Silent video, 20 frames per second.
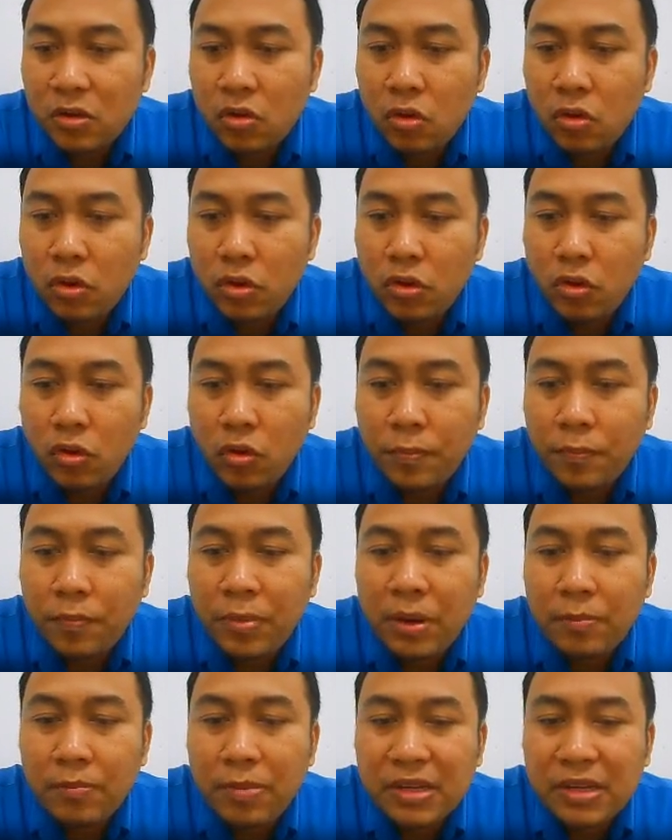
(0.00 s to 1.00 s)
code
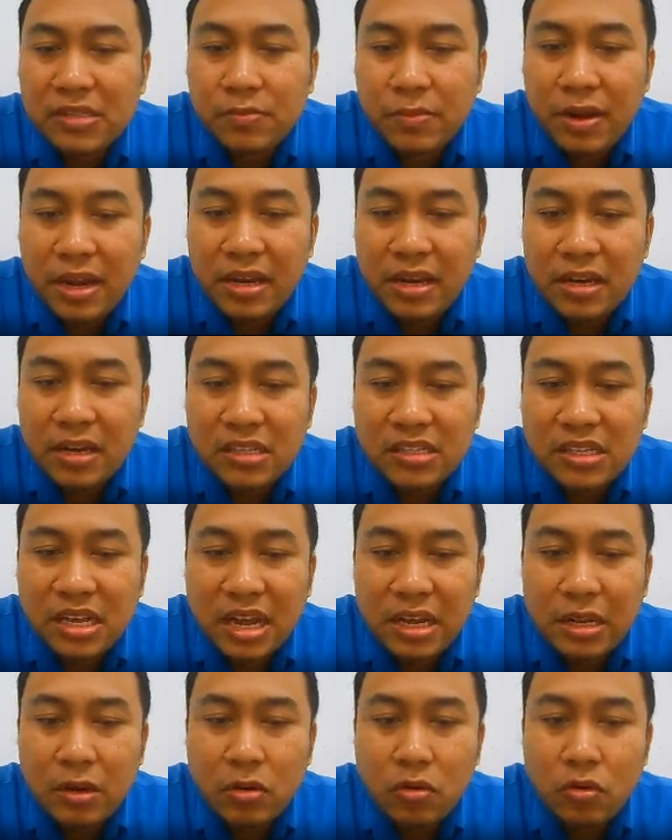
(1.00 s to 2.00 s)
open plus minus
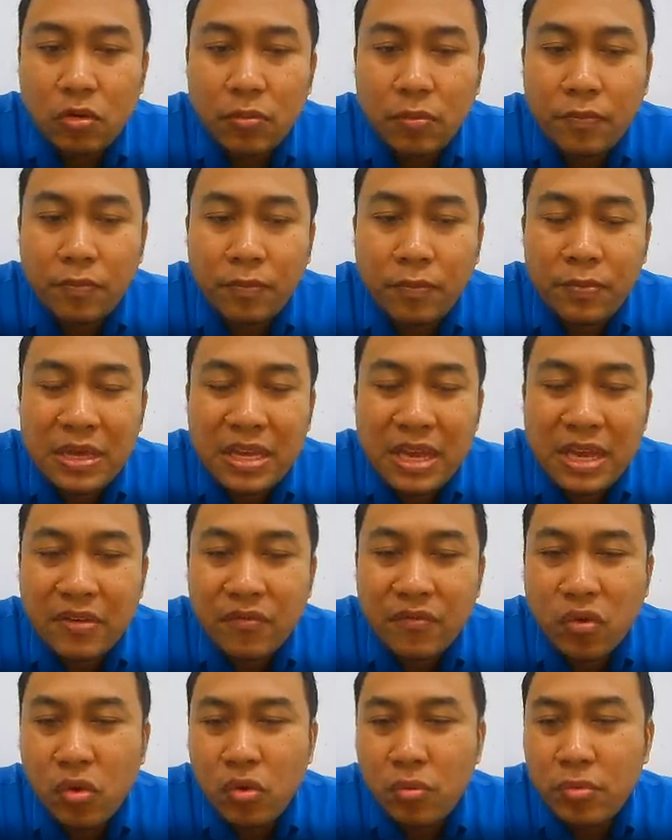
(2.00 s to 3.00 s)
high low PN
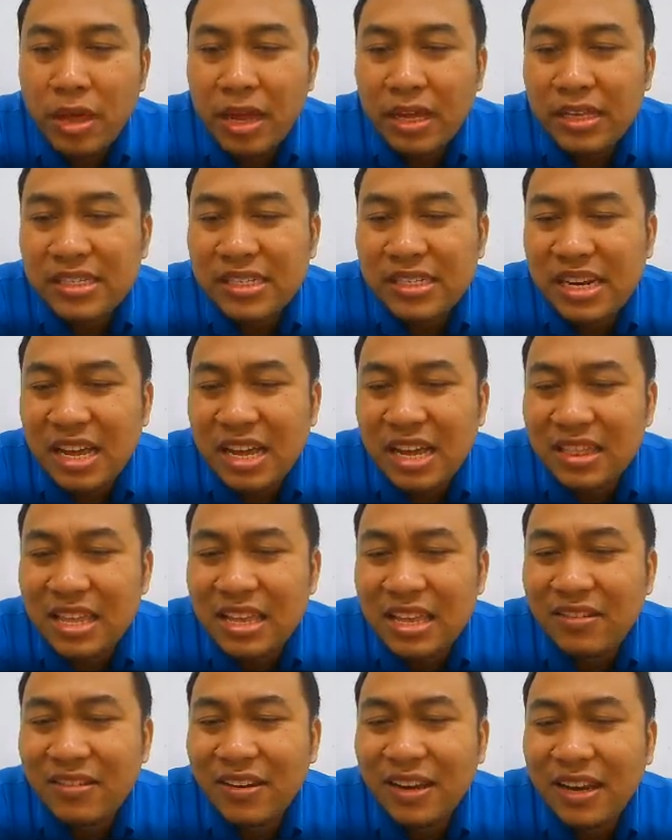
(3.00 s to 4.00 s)
volume. There is
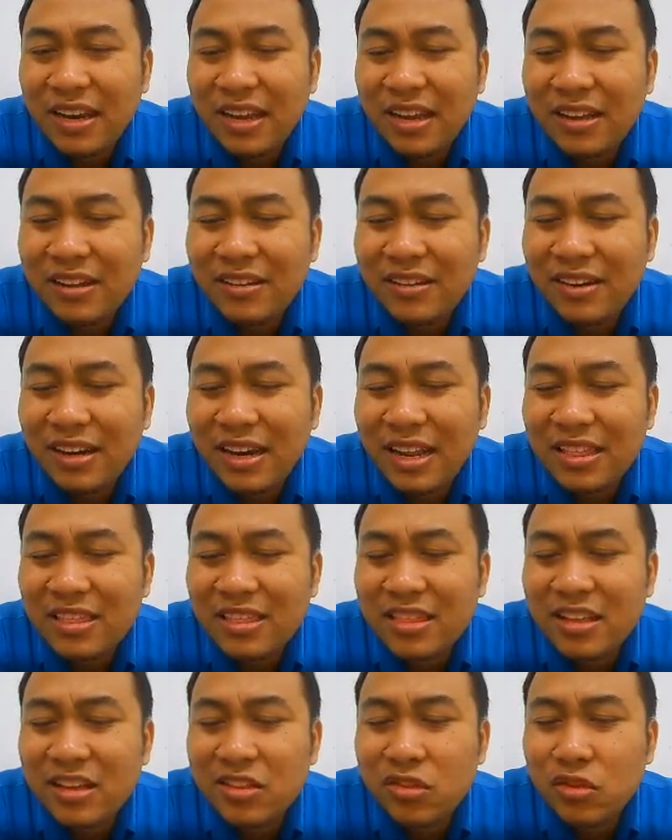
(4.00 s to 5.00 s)
nothing
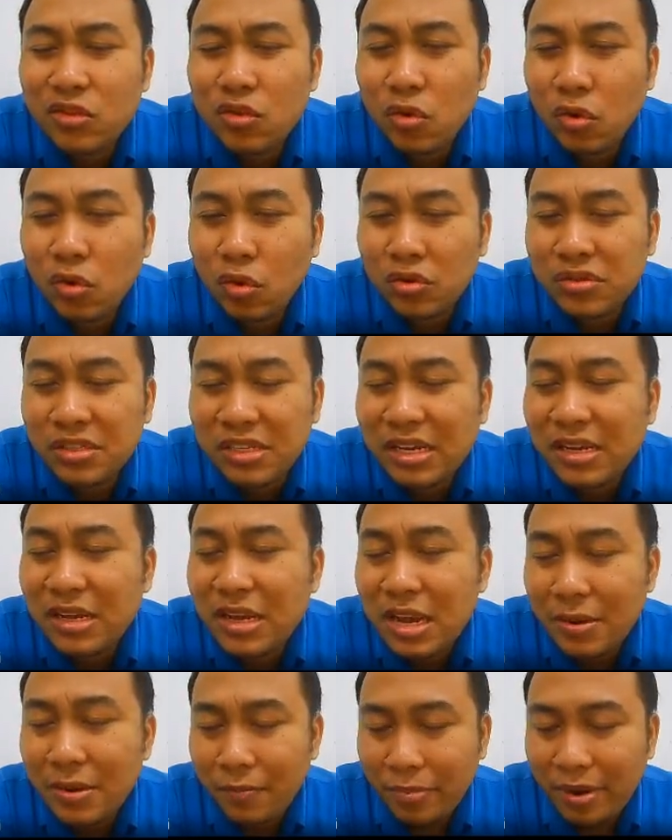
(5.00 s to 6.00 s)
related to closing
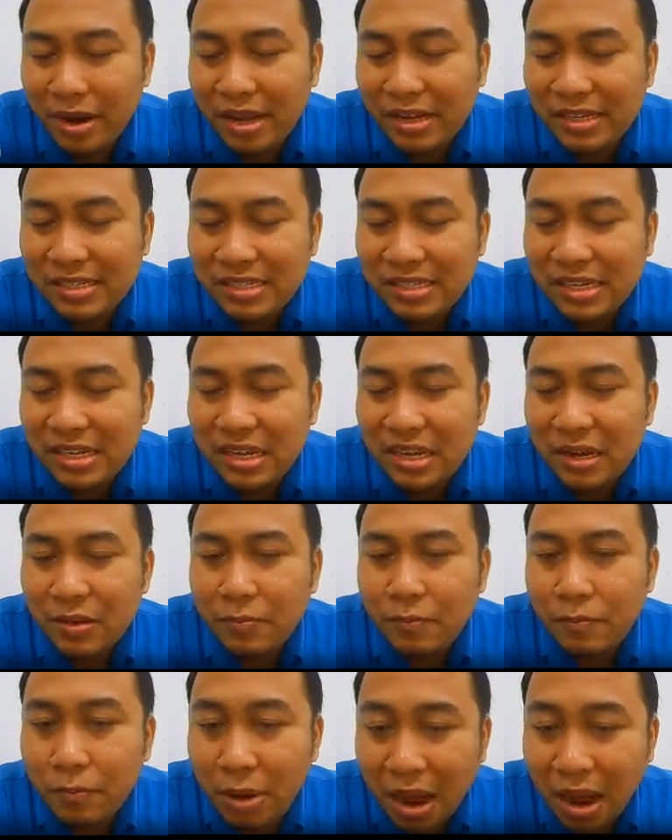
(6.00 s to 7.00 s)
price.
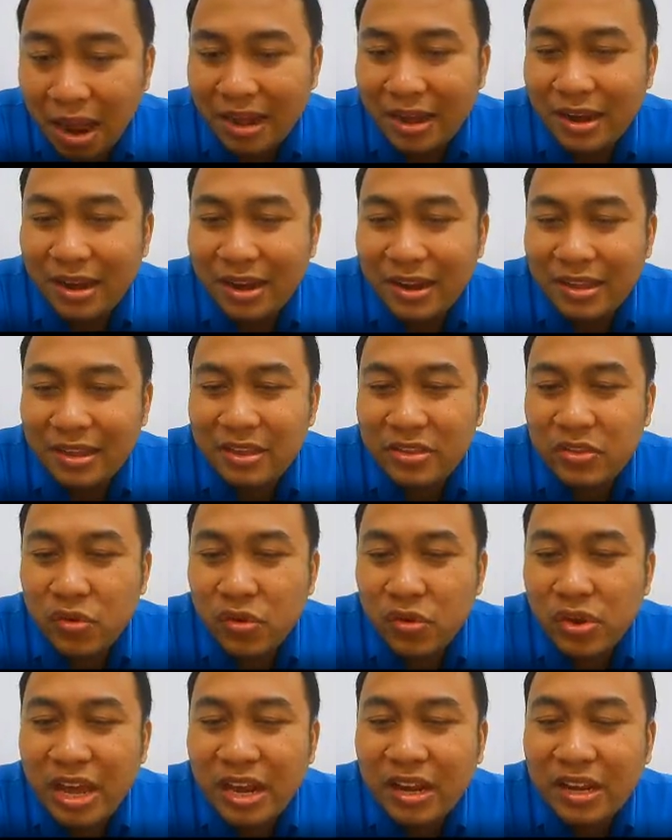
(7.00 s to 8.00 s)
but
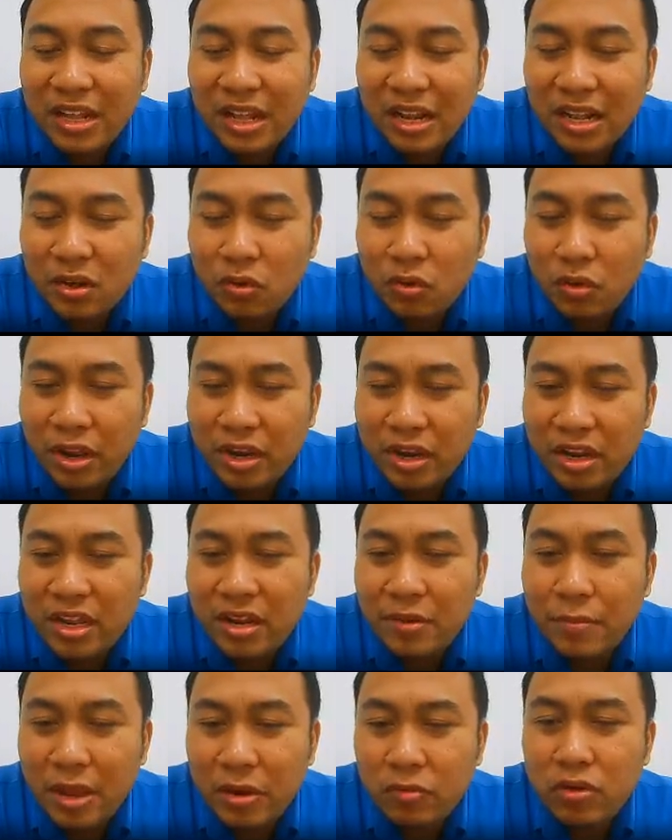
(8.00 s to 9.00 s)
you can calculate
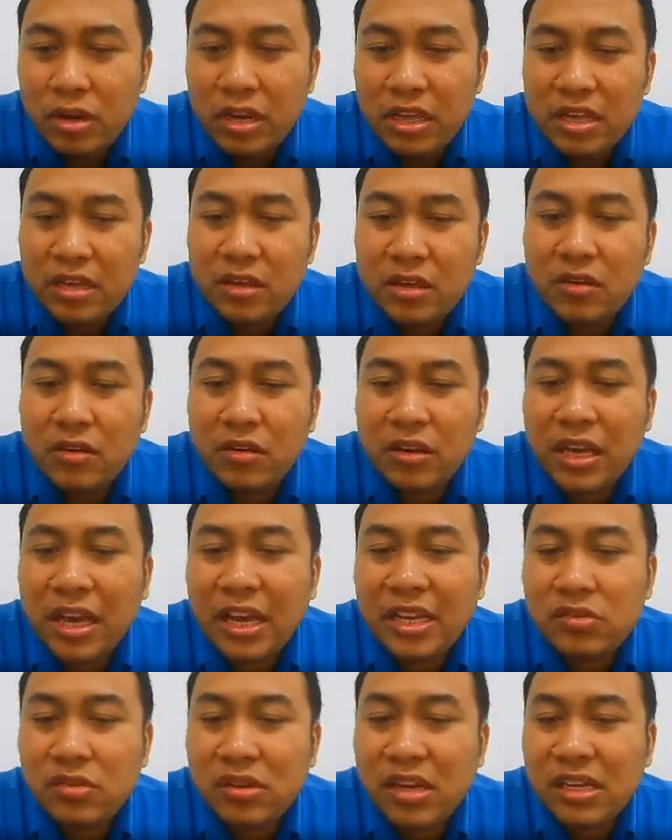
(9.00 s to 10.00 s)
it manually. Okay,
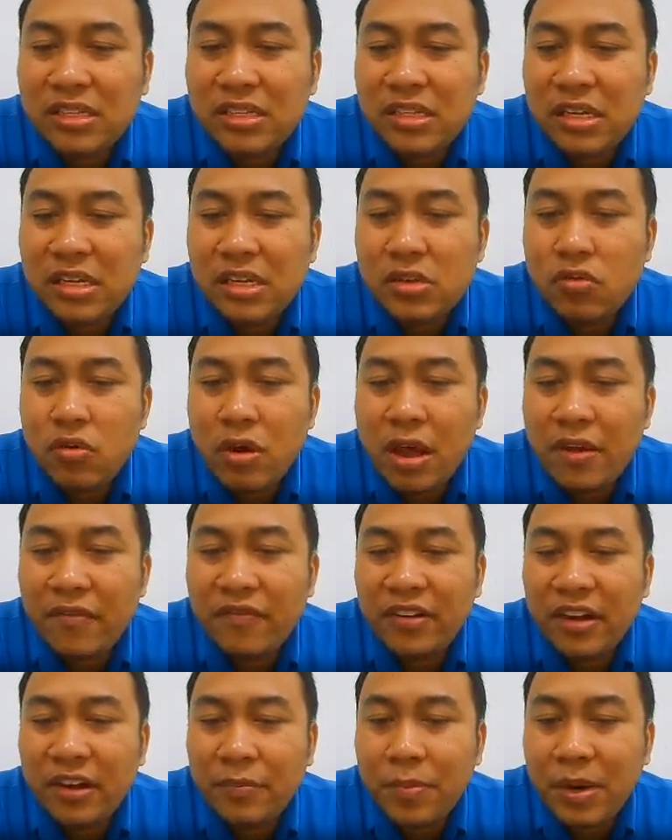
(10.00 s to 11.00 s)
as you can see, you have
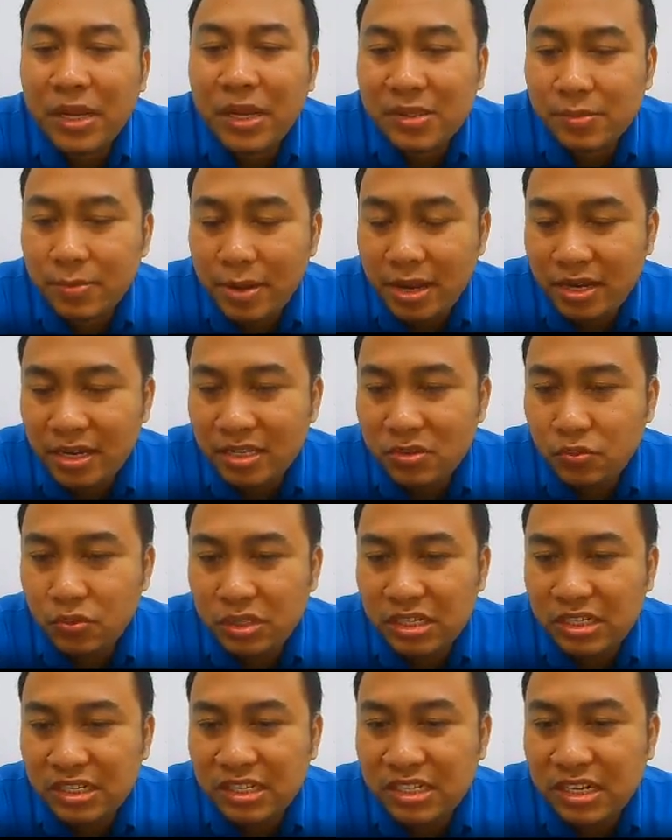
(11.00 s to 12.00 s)
a plus minus,
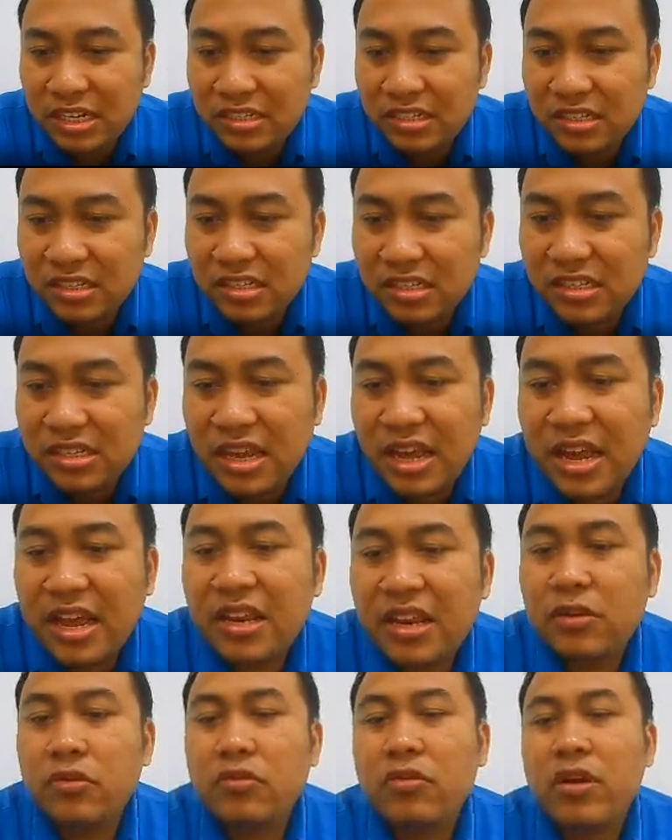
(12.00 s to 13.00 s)
which is changes,
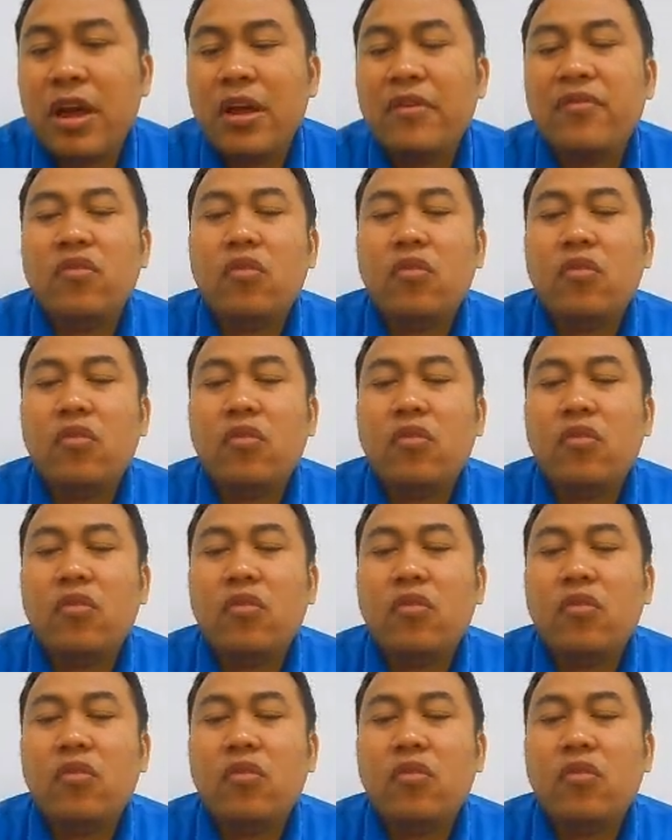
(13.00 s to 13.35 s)
and you have